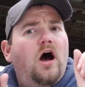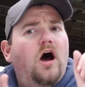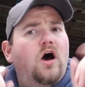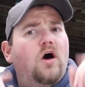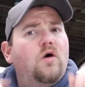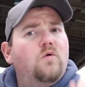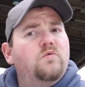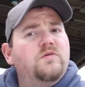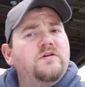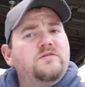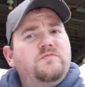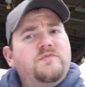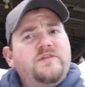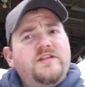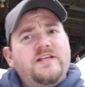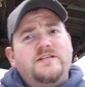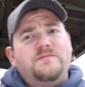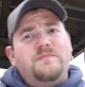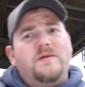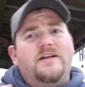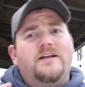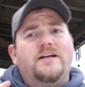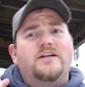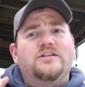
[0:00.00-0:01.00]
Oh, wouldn't
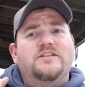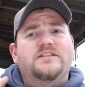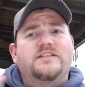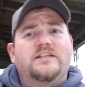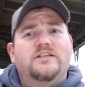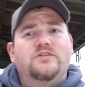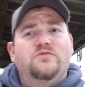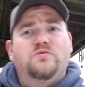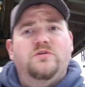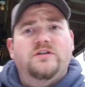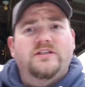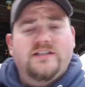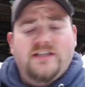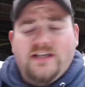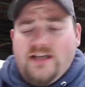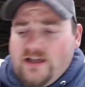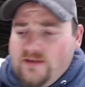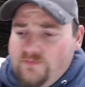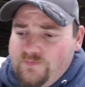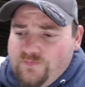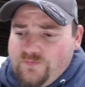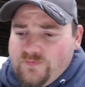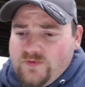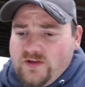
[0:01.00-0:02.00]
this be an interesting twist?
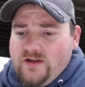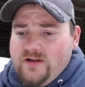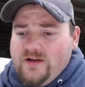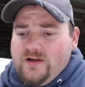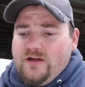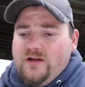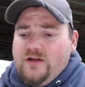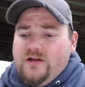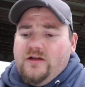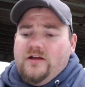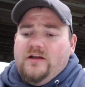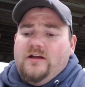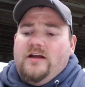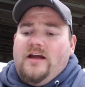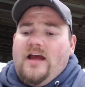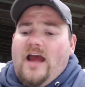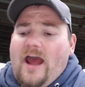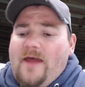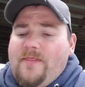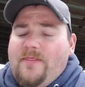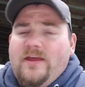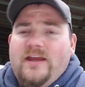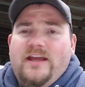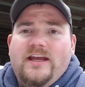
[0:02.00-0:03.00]
Yeah.
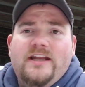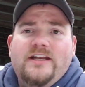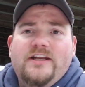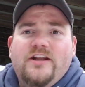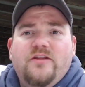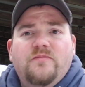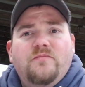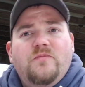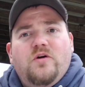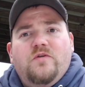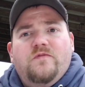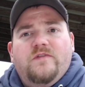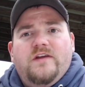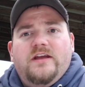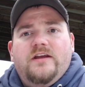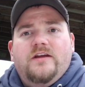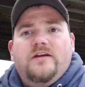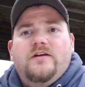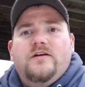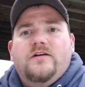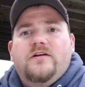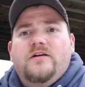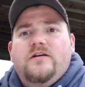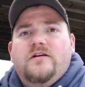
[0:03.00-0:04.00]
At the end of the movie,
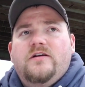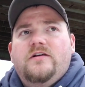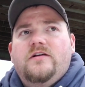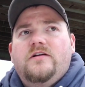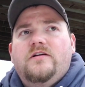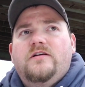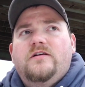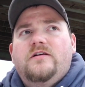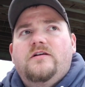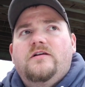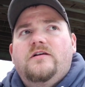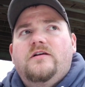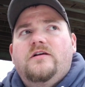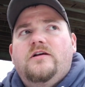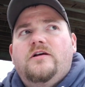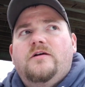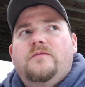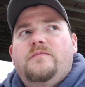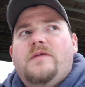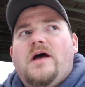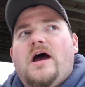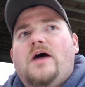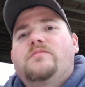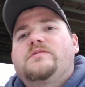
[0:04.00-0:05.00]

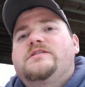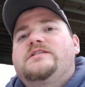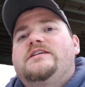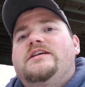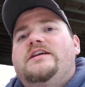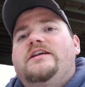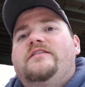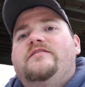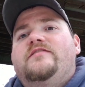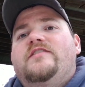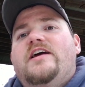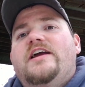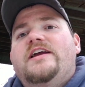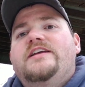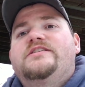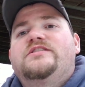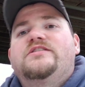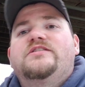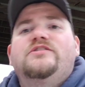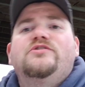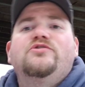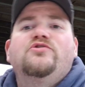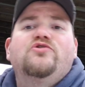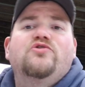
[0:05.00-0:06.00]
Palpatine
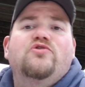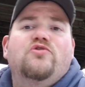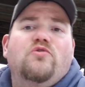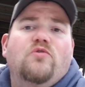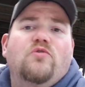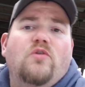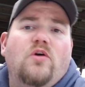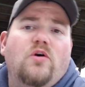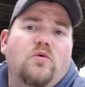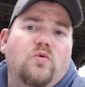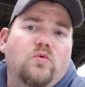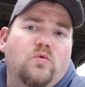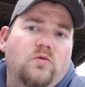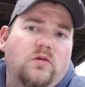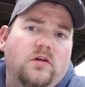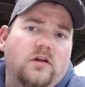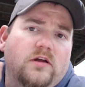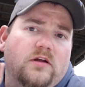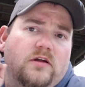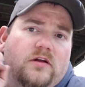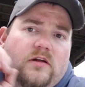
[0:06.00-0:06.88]
takes control